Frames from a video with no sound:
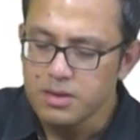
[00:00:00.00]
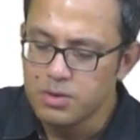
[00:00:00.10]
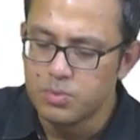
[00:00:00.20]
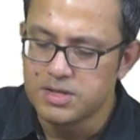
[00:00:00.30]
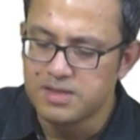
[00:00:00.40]

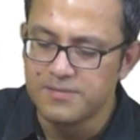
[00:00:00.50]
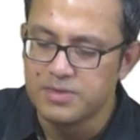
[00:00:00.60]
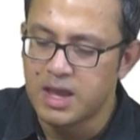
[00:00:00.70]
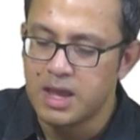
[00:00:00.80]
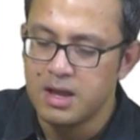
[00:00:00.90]
which is
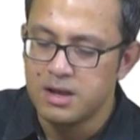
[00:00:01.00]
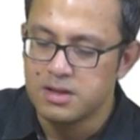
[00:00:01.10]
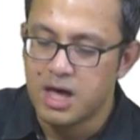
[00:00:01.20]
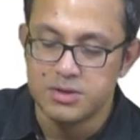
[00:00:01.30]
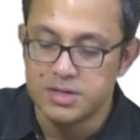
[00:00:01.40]
something
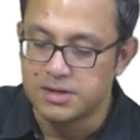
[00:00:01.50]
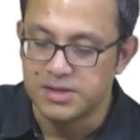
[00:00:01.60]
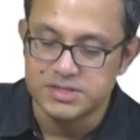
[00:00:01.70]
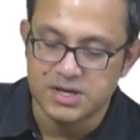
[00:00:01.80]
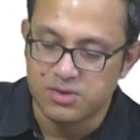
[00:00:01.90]
the Heart of
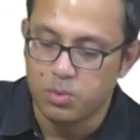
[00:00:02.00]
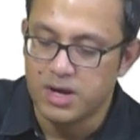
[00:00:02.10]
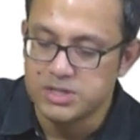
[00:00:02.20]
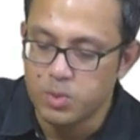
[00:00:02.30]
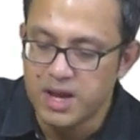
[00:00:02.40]
Darkness does
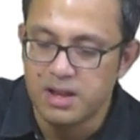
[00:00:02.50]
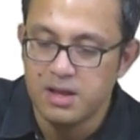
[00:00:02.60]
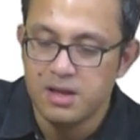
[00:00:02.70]
quite well.